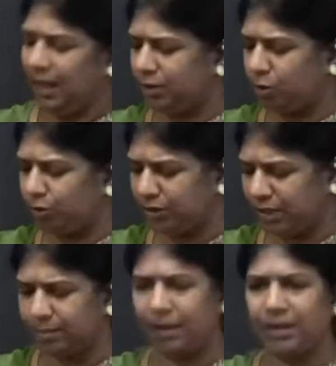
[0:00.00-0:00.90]
And don't you
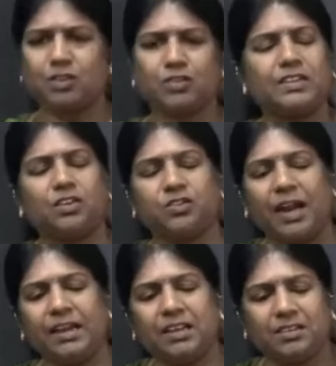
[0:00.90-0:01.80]
think, ma? So when
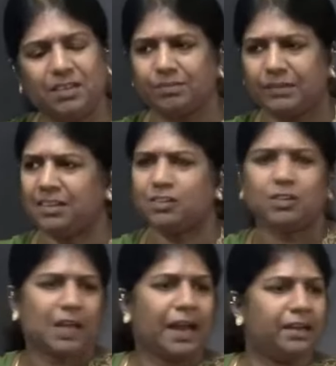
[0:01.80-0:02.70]
society is it's a
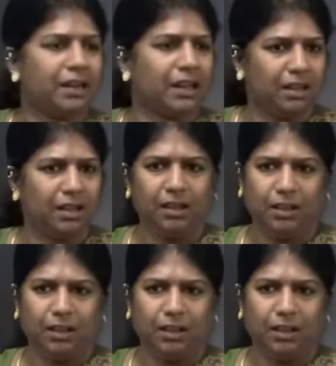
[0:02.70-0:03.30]
society.